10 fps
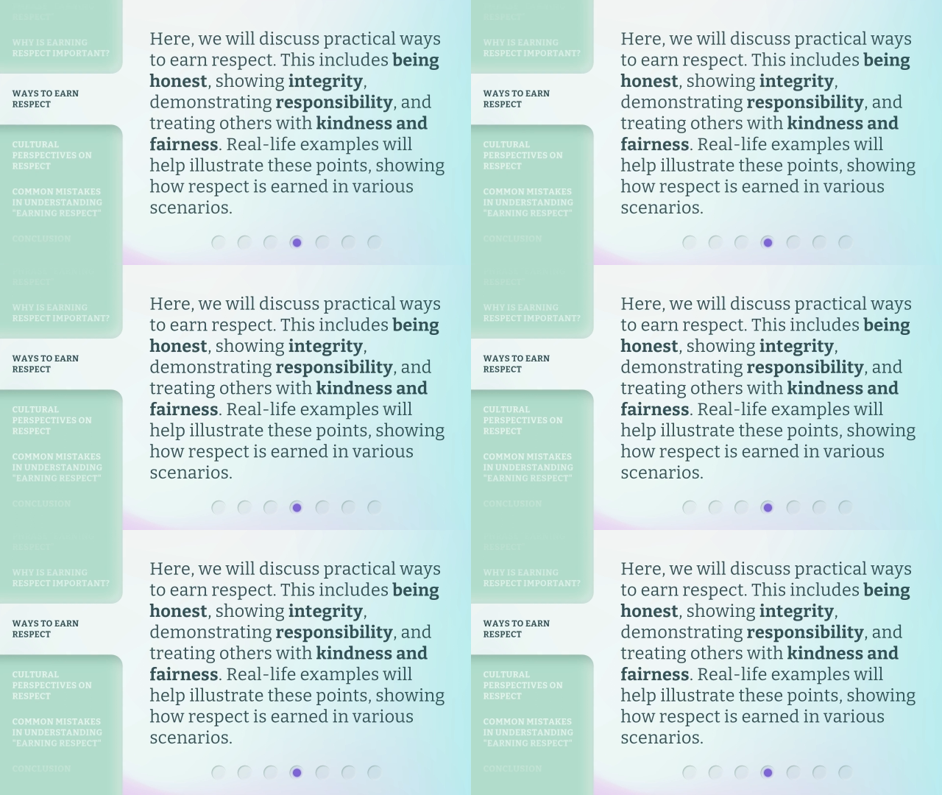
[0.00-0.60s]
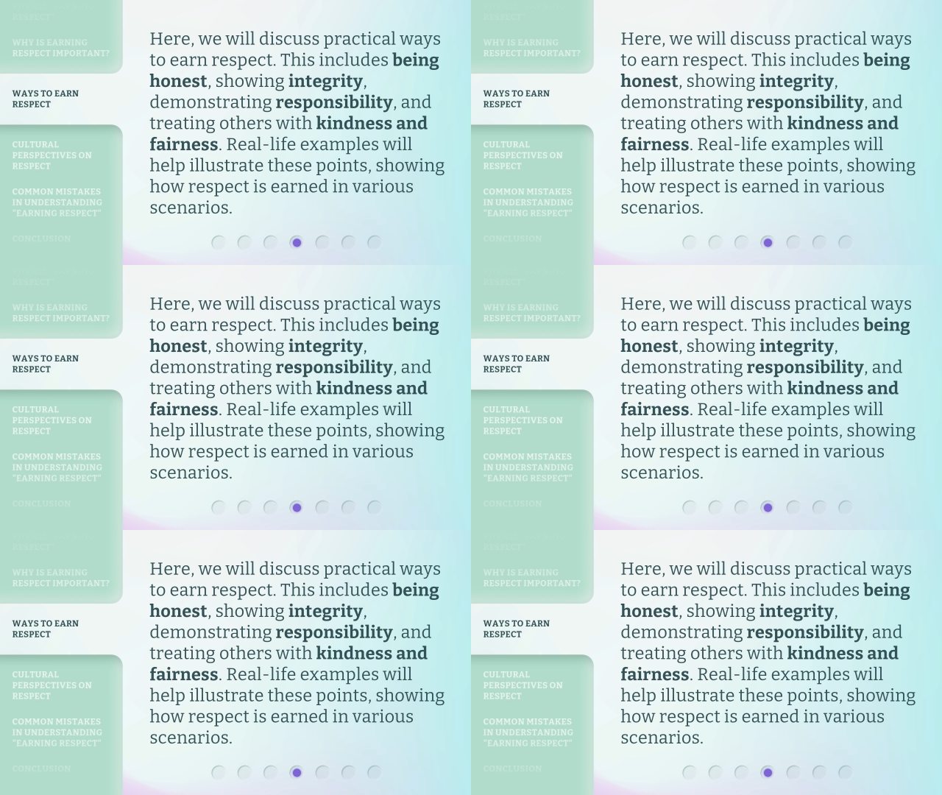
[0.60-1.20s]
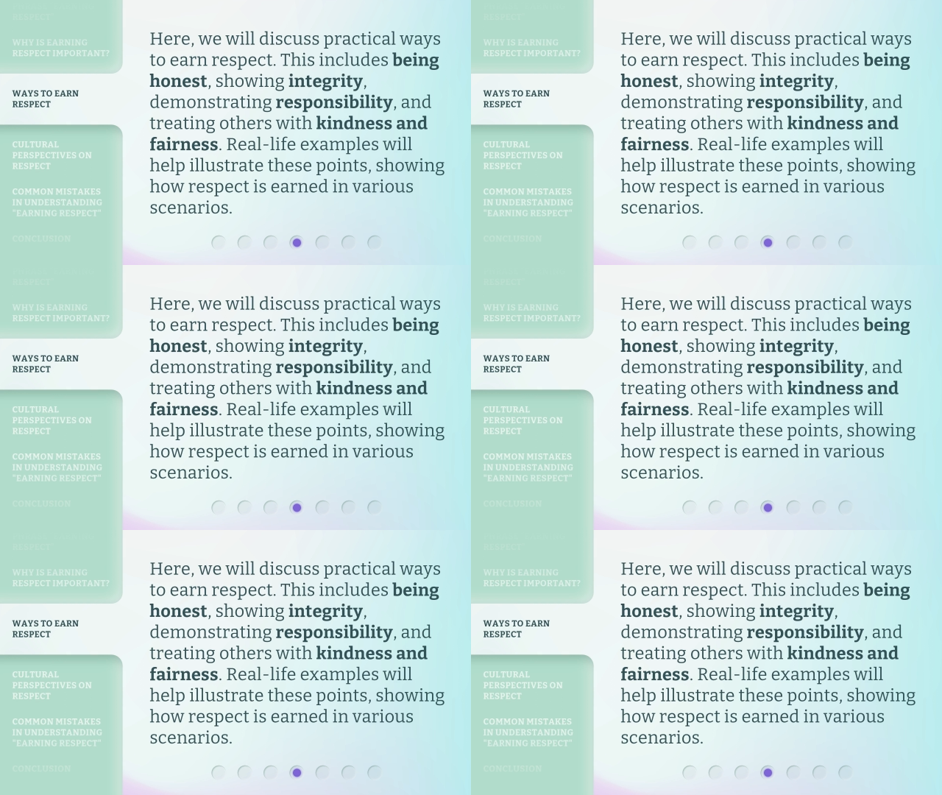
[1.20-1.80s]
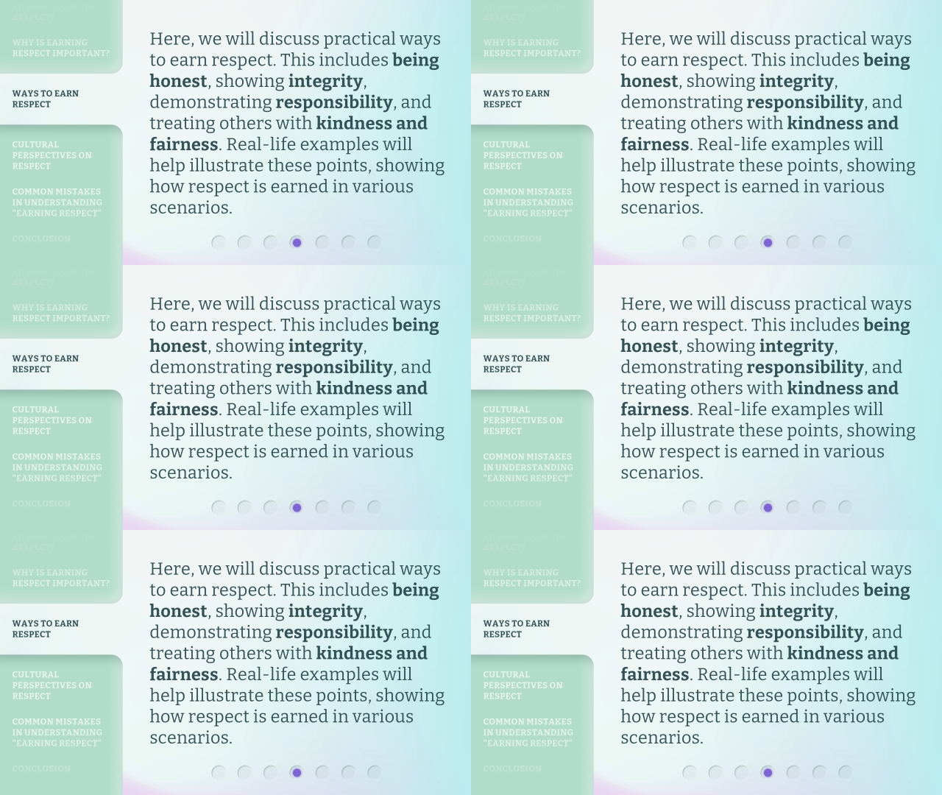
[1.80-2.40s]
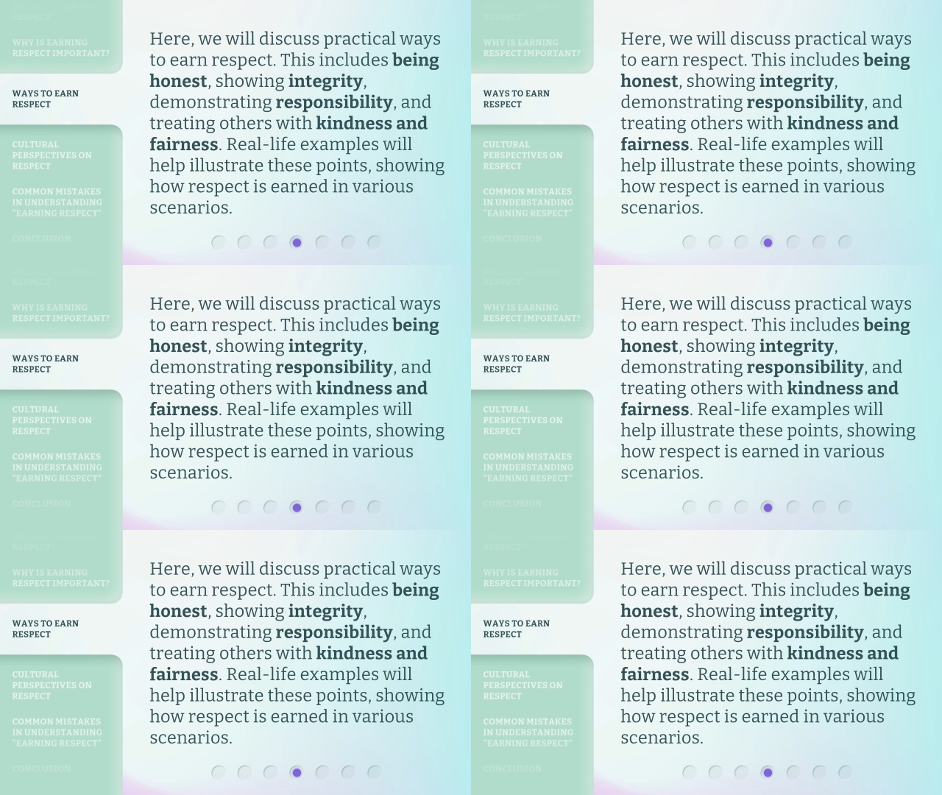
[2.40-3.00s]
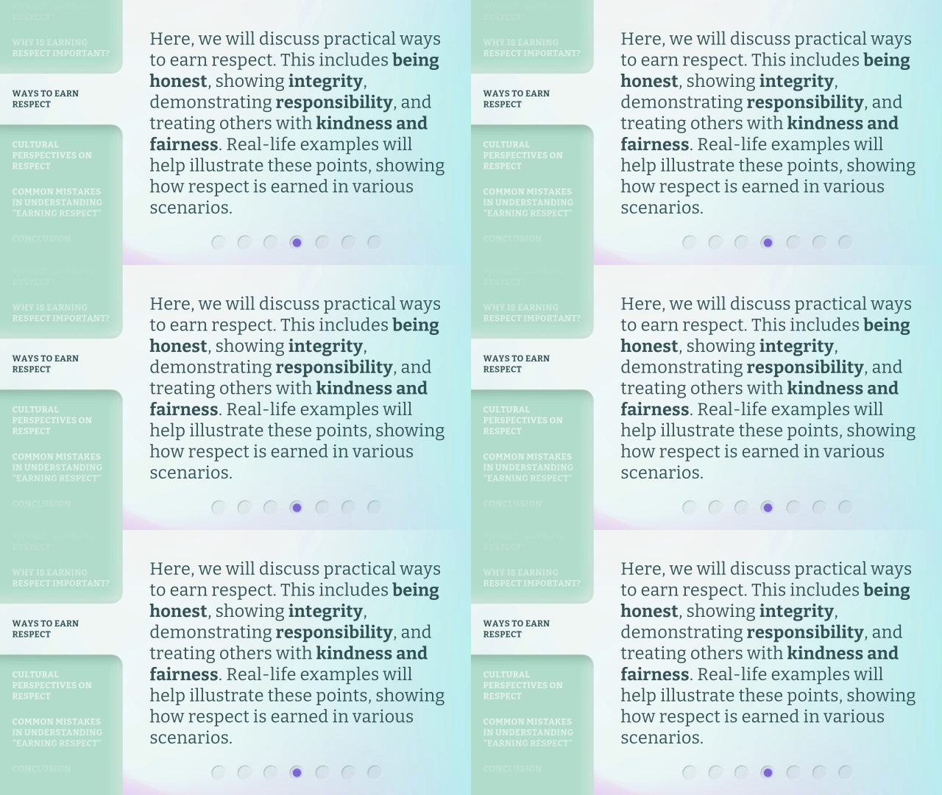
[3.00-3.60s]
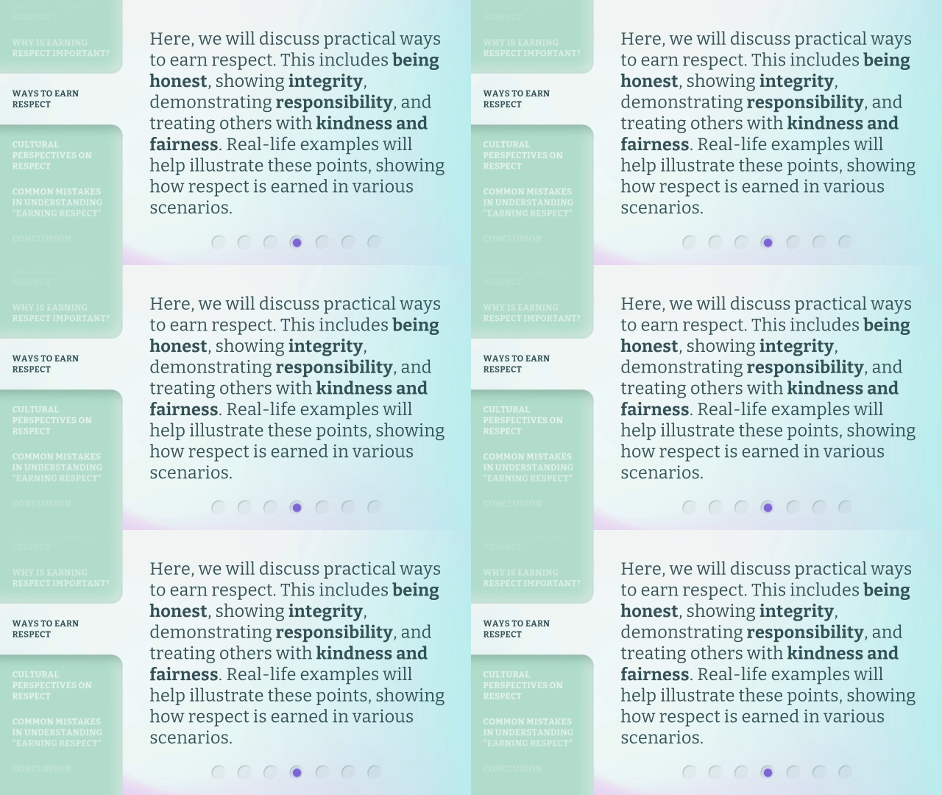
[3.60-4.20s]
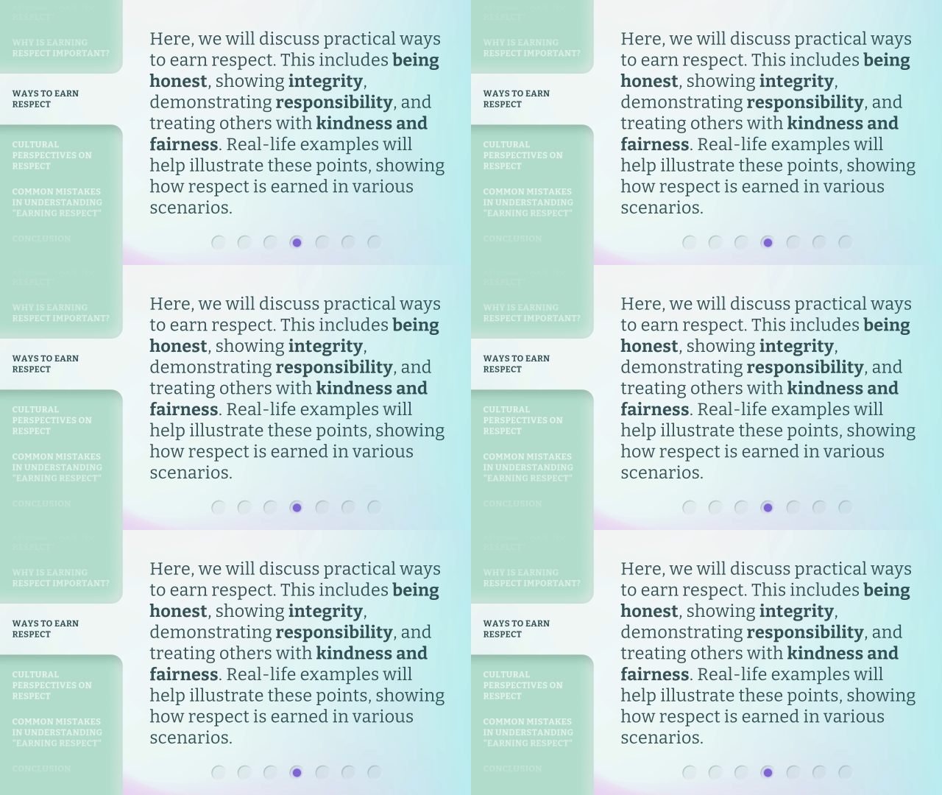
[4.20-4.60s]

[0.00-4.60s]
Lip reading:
(no speaker visible)